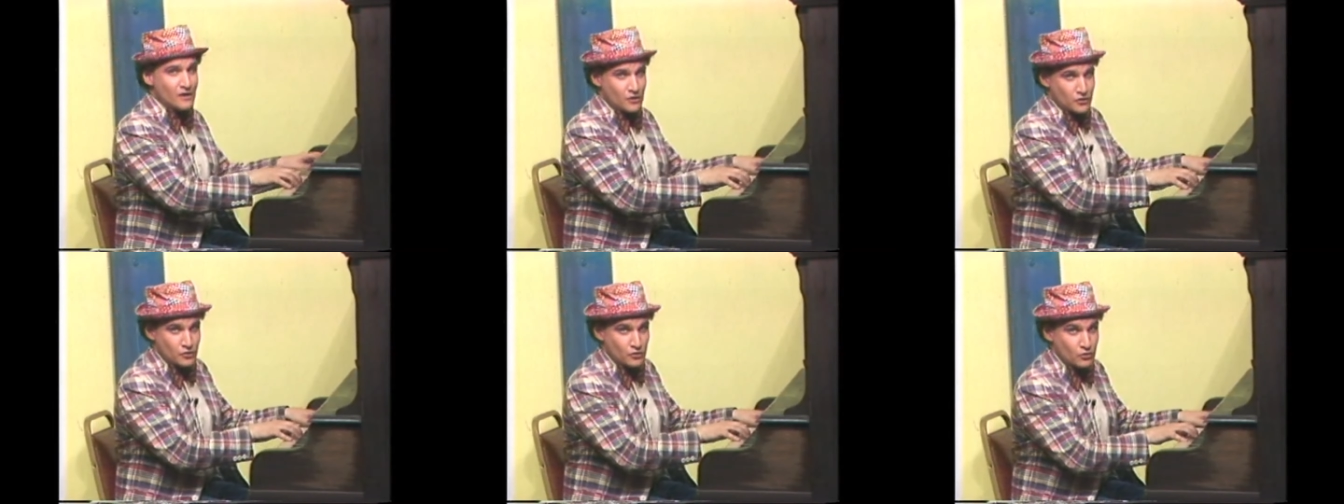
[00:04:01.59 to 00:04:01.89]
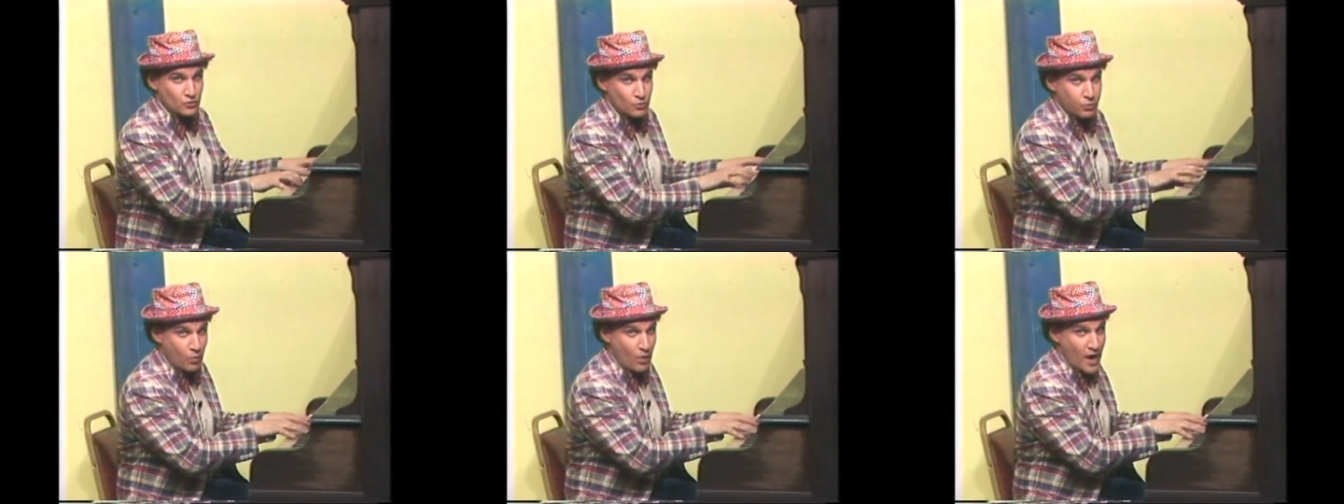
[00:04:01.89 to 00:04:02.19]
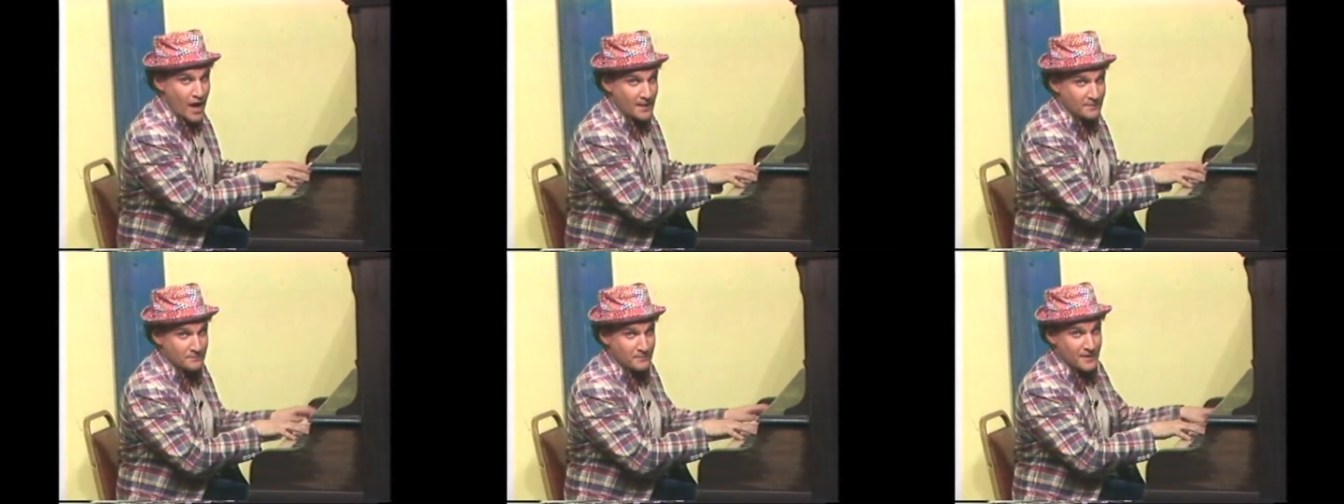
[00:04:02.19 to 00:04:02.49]
you
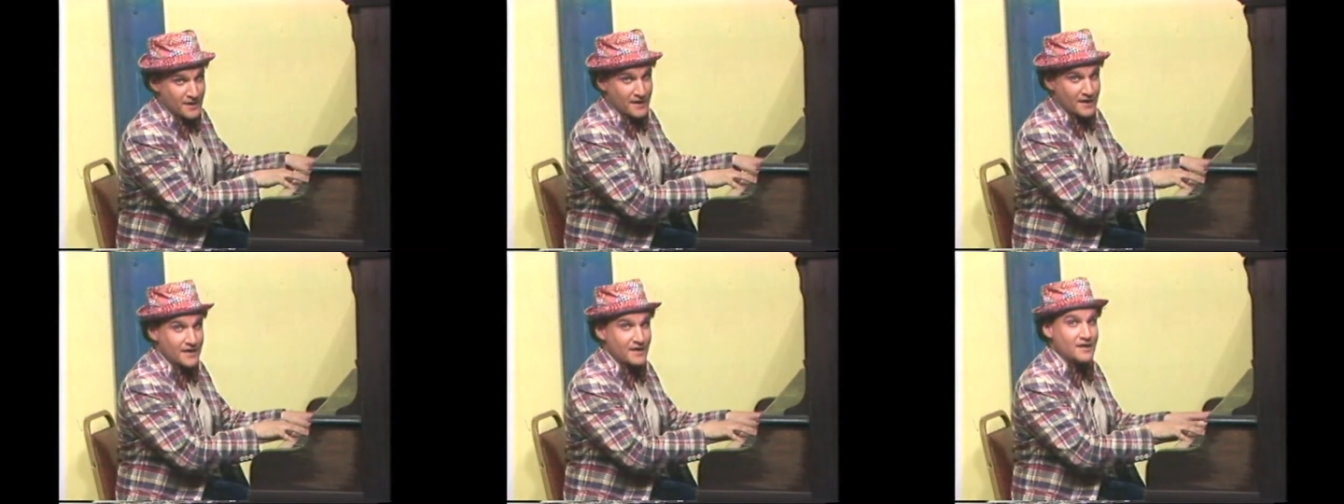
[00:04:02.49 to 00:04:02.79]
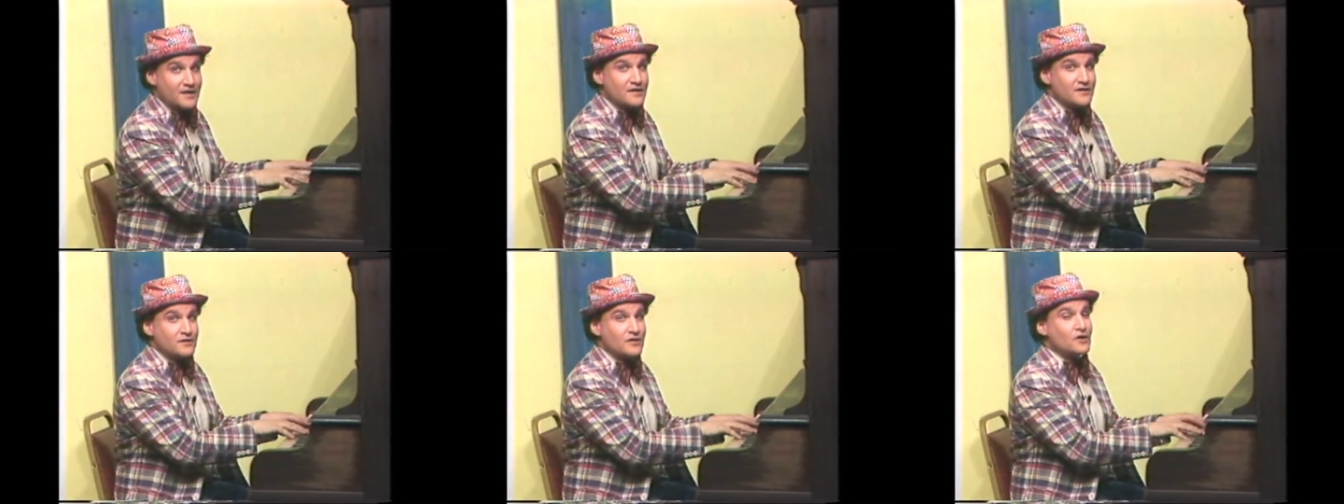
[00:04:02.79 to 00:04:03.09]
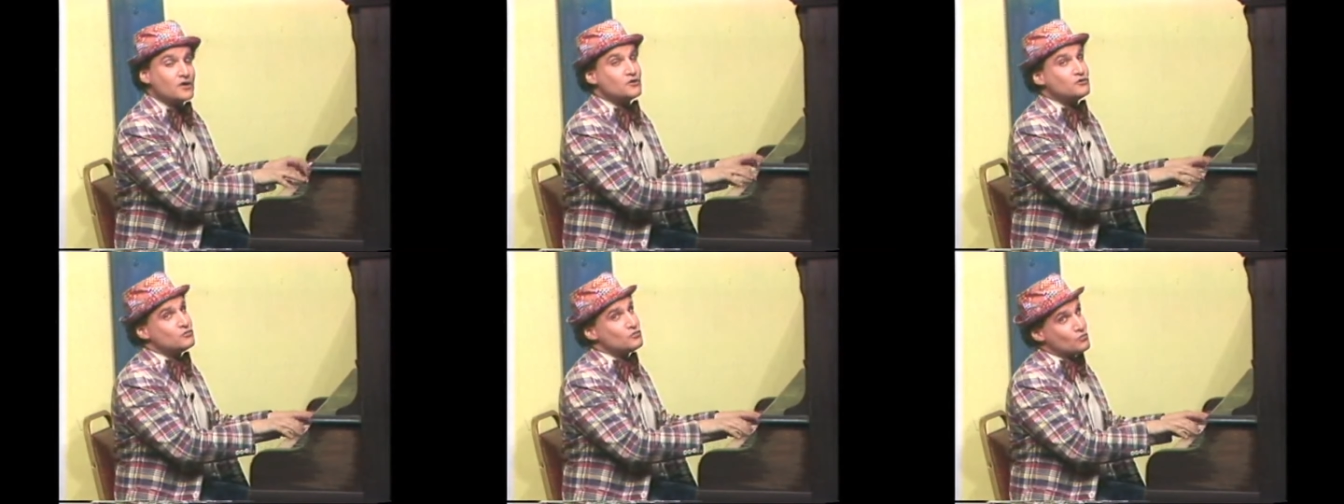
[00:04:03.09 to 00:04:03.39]
want me
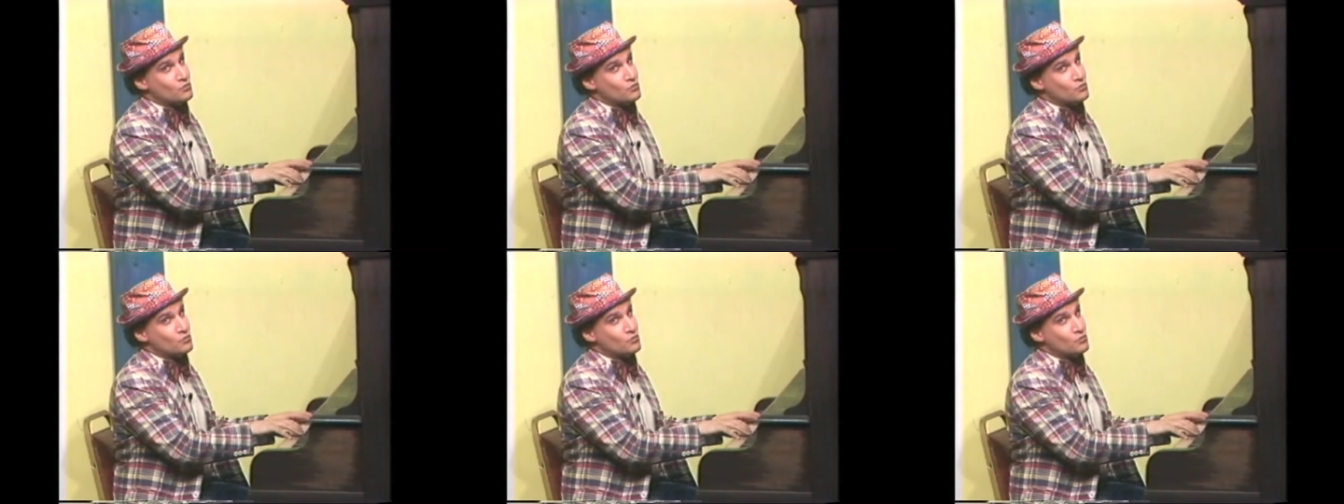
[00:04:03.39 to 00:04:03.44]
to